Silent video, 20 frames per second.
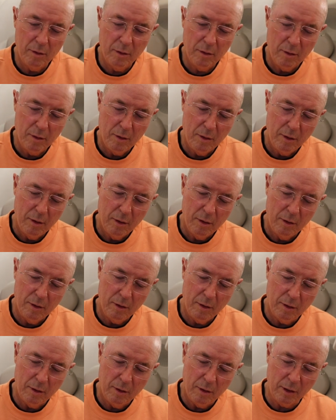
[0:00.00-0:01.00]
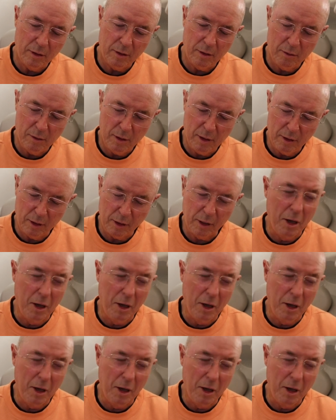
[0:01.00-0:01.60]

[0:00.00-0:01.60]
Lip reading: I don't need the